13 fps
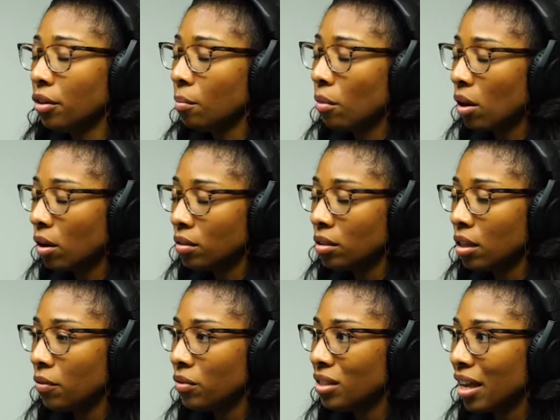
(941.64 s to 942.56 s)
malls,
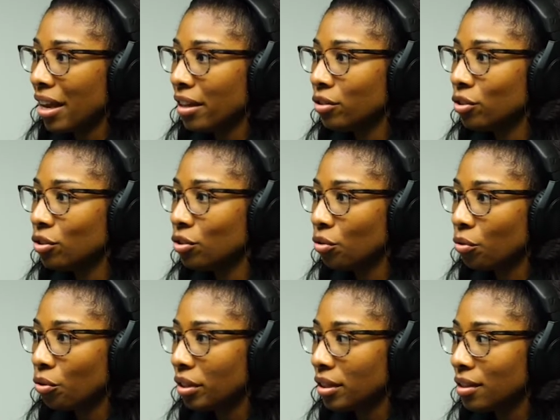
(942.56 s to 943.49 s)
it was 8
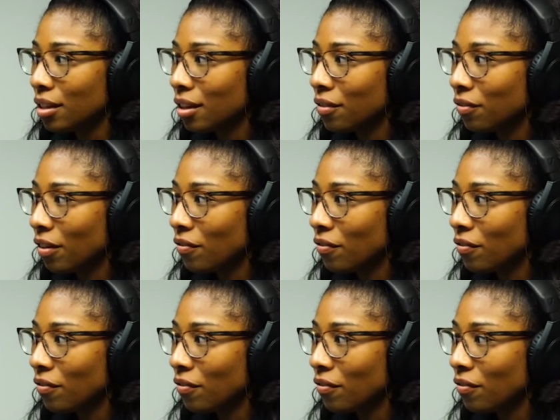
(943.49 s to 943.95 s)
stories of